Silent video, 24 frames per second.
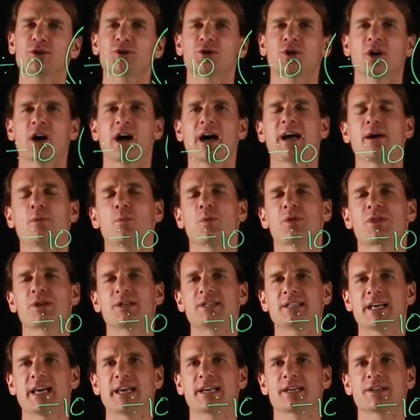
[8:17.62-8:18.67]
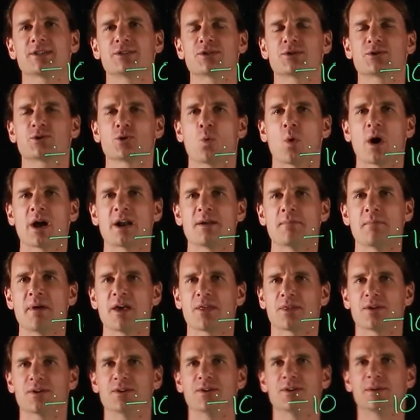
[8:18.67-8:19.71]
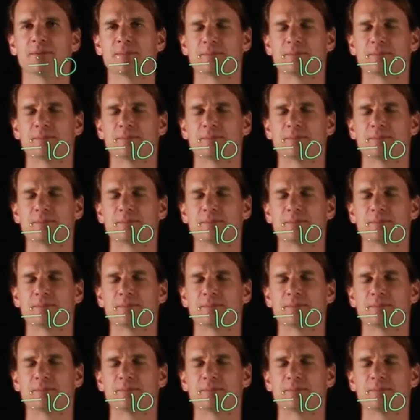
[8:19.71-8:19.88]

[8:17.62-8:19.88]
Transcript: try with the take it to one method.